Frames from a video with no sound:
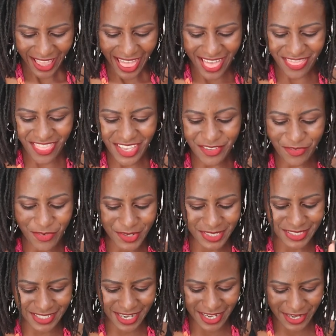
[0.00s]
And then for
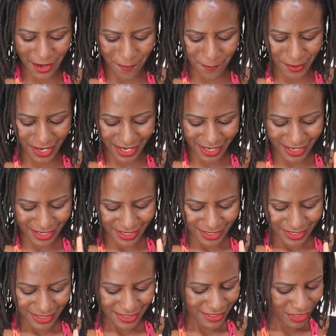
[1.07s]
day number
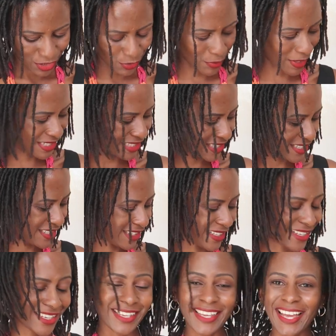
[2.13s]
20,